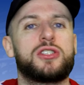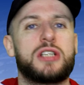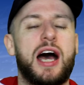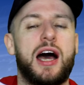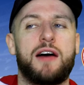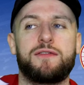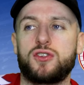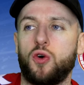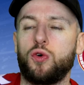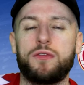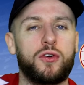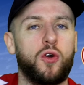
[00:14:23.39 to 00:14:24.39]
Tav's
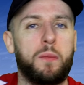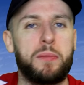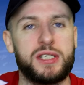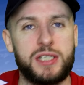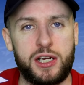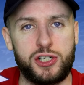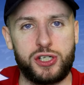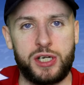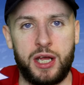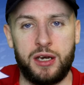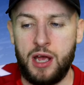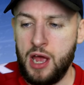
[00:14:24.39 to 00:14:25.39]
overall
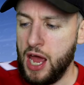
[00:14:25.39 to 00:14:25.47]
positioning.